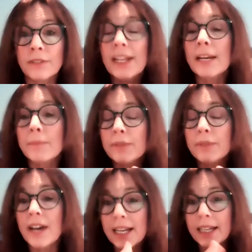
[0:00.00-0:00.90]
of
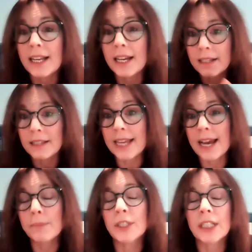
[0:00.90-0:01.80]
amplify it at
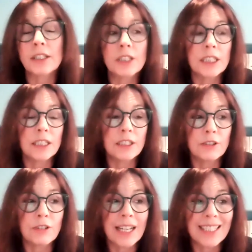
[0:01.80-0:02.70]
that particular decision
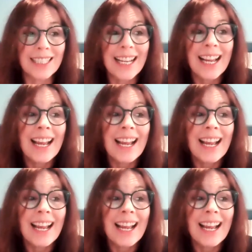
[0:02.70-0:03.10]
strategy.